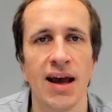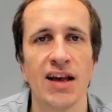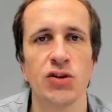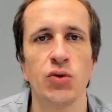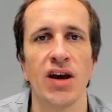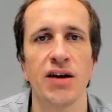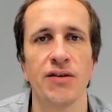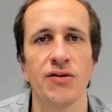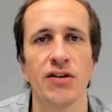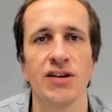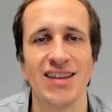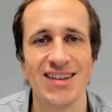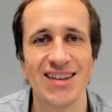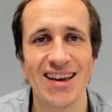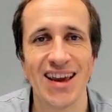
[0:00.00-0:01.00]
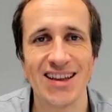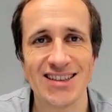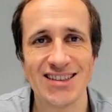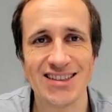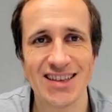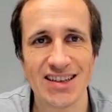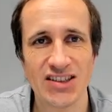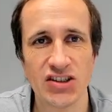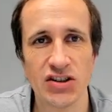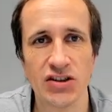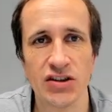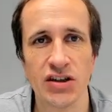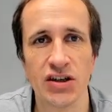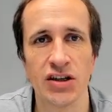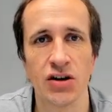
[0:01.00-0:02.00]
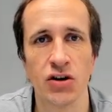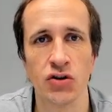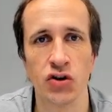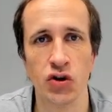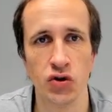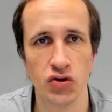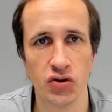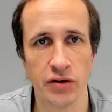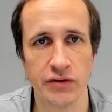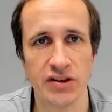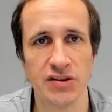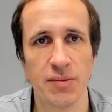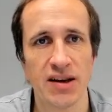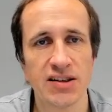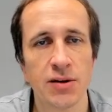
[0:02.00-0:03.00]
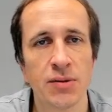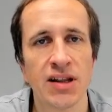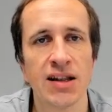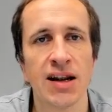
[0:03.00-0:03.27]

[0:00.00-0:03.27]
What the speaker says: as we have a dedicated session on the use of the spectrum